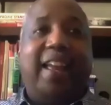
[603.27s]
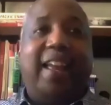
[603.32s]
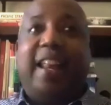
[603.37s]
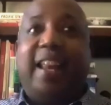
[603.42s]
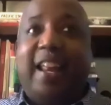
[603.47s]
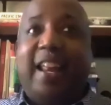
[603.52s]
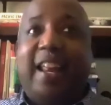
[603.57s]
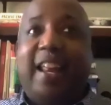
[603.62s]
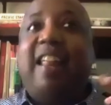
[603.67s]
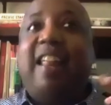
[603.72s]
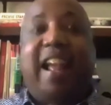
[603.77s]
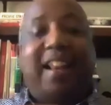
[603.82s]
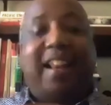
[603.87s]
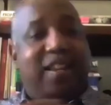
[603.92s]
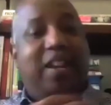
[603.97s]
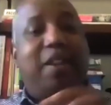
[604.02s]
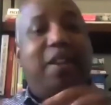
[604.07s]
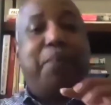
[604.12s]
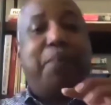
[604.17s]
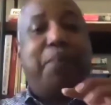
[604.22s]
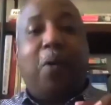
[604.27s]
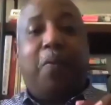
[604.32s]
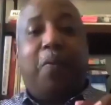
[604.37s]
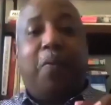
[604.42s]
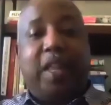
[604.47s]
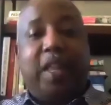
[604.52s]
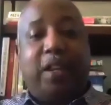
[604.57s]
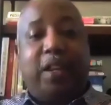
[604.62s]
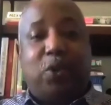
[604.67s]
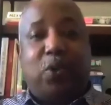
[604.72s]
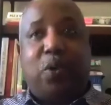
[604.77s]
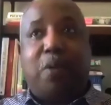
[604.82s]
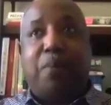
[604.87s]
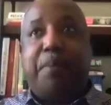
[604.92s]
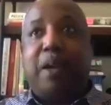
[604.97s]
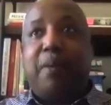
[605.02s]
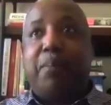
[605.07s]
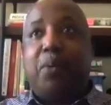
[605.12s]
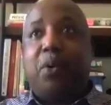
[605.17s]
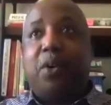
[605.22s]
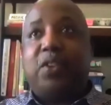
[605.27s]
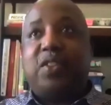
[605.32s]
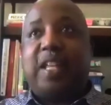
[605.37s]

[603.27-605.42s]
and that's an important thing to remember,